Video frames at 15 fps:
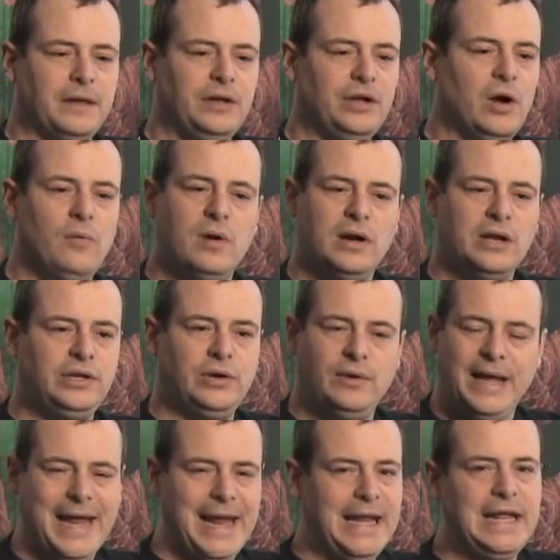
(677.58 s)
You don't want to do
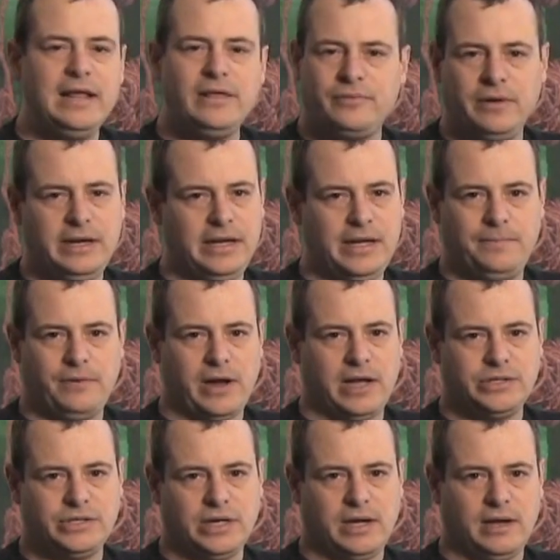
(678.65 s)
any 3D
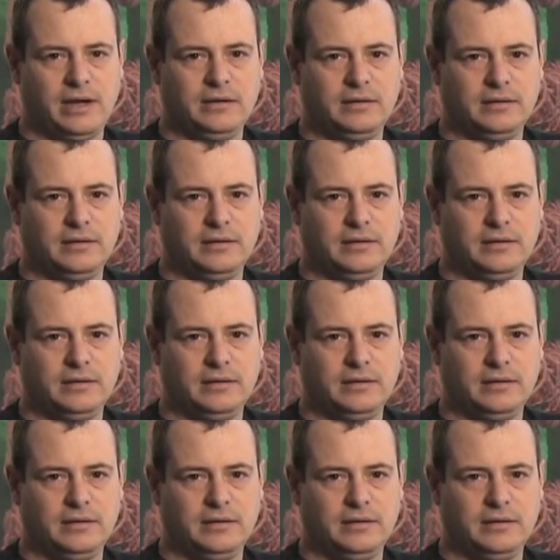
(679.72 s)
project,